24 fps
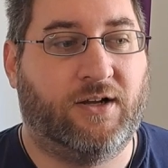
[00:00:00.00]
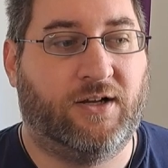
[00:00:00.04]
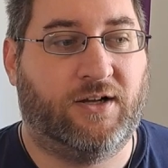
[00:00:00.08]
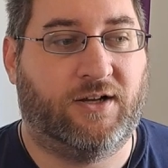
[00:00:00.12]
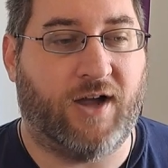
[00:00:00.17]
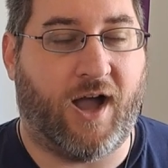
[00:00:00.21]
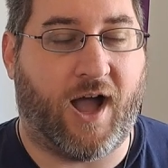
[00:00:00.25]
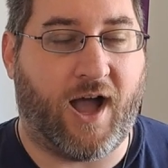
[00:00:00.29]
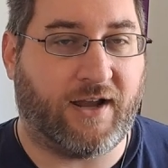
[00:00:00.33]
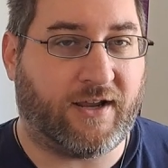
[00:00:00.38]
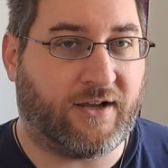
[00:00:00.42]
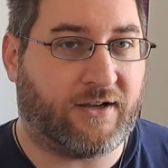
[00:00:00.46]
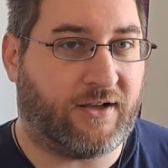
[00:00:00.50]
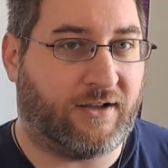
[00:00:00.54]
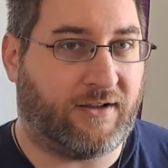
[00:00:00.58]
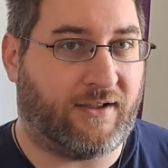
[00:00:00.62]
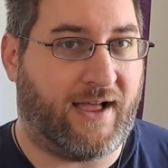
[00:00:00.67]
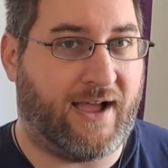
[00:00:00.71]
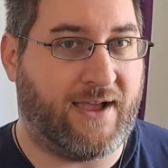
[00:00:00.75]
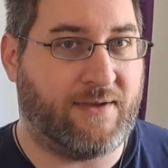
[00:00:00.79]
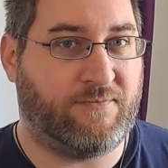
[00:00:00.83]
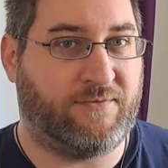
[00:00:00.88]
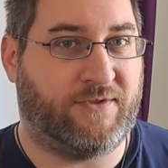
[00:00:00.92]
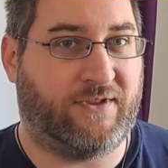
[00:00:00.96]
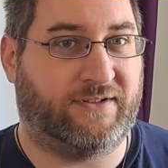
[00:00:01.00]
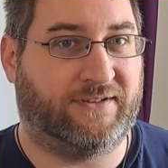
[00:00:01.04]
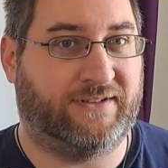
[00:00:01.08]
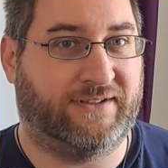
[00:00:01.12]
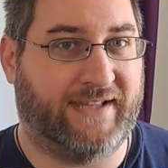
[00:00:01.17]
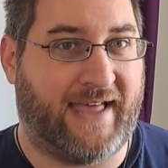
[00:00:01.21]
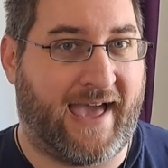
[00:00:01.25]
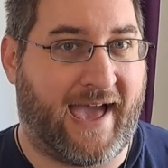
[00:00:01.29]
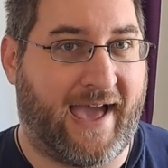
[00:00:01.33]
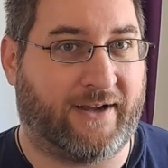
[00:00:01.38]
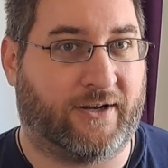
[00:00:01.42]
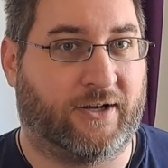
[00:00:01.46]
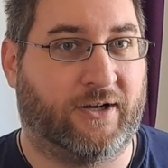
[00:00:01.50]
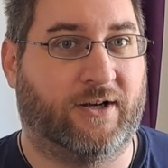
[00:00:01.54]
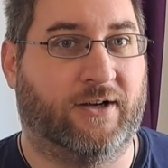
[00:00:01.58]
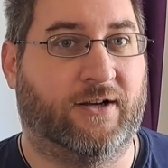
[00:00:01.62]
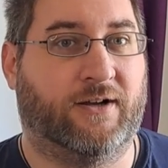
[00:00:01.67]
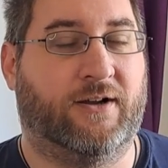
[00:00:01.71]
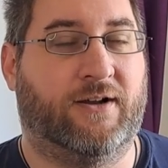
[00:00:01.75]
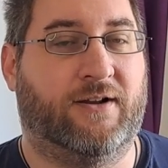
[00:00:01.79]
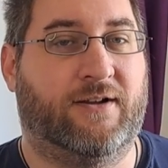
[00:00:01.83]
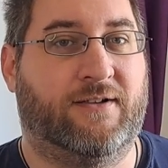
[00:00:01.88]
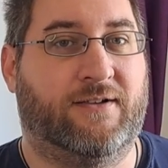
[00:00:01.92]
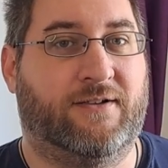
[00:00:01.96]
Gotta climb the
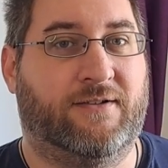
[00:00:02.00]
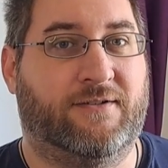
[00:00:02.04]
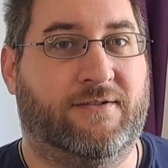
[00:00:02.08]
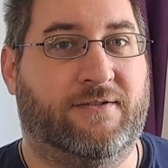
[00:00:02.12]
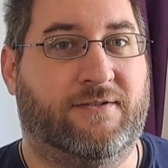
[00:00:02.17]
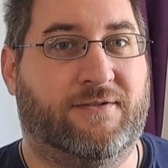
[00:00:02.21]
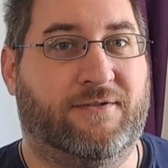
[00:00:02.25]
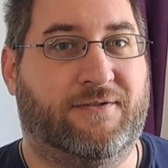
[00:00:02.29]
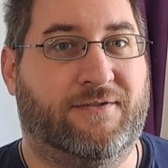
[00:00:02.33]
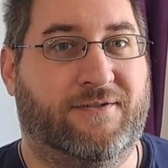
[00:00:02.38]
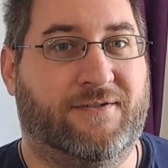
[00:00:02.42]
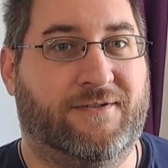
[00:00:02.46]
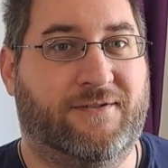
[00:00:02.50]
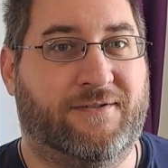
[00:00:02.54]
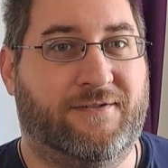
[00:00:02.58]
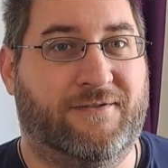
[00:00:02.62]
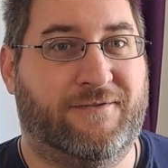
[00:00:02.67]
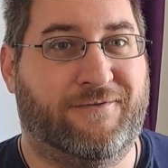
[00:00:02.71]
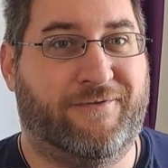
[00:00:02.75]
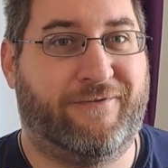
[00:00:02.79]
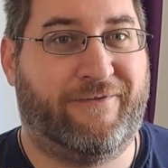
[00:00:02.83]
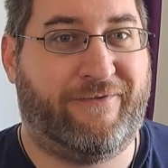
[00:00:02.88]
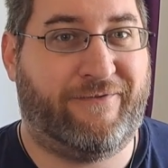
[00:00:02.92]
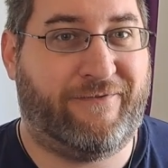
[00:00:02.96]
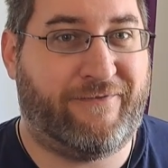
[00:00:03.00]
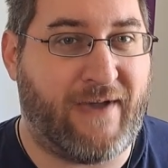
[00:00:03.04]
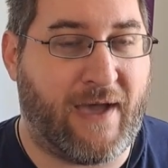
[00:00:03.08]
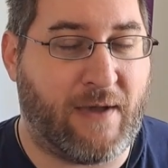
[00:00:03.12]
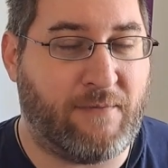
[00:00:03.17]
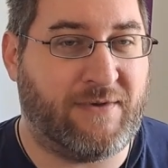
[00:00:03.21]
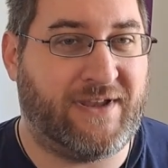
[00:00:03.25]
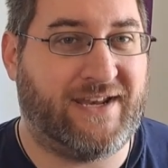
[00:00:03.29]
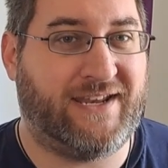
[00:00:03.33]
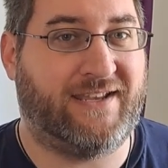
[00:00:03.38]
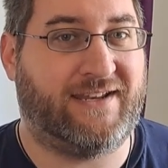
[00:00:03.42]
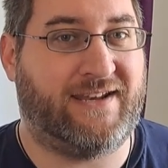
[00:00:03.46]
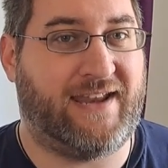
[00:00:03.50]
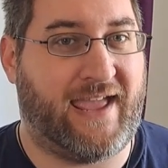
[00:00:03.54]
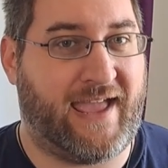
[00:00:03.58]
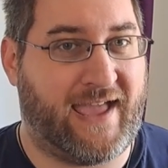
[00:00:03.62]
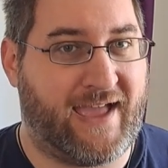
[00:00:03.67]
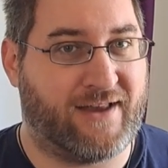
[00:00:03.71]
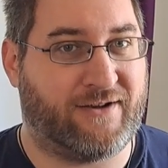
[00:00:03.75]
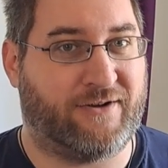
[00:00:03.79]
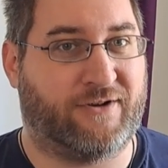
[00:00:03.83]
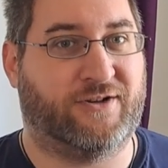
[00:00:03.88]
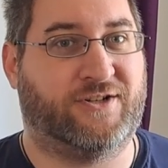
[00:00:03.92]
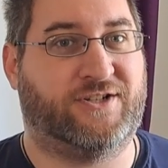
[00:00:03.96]
ladder, feminine
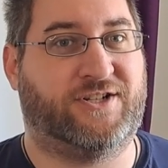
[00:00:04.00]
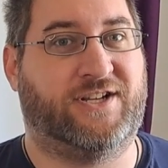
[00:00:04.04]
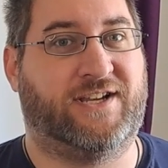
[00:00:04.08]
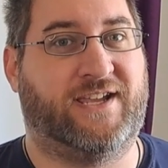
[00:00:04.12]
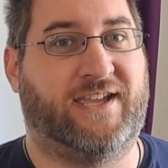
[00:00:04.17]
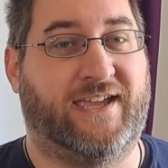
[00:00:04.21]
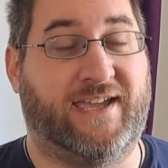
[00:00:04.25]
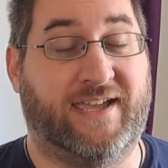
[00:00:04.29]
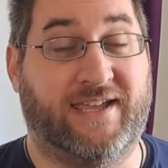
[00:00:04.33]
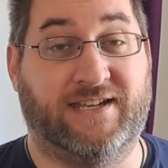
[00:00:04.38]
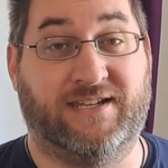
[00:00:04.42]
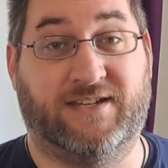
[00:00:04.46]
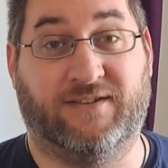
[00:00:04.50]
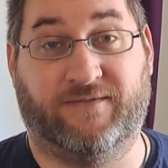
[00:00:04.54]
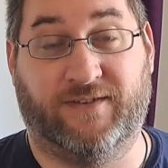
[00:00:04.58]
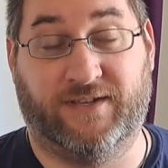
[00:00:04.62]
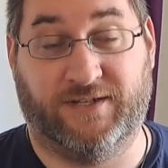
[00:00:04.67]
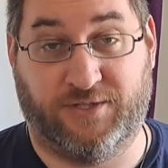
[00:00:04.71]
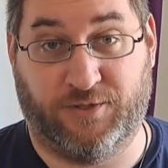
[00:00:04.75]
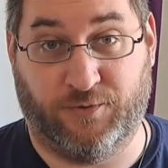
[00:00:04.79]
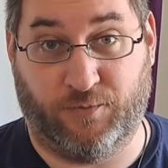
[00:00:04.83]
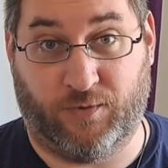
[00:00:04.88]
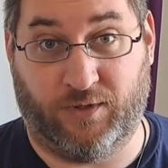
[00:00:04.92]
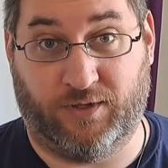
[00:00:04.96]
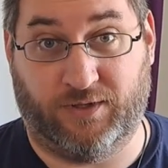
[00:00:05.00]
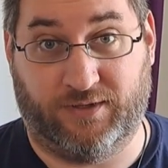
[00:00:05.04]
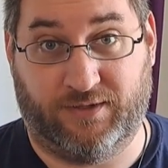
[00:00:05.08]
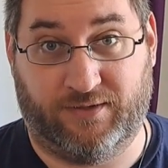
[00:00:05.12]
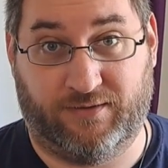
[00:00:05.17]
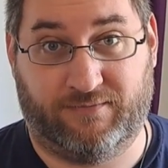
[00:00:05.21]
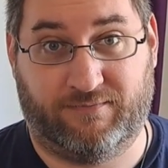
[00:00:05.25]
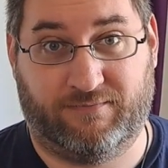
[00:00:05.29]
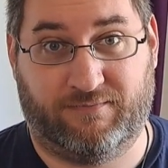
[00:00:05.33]
energy individual.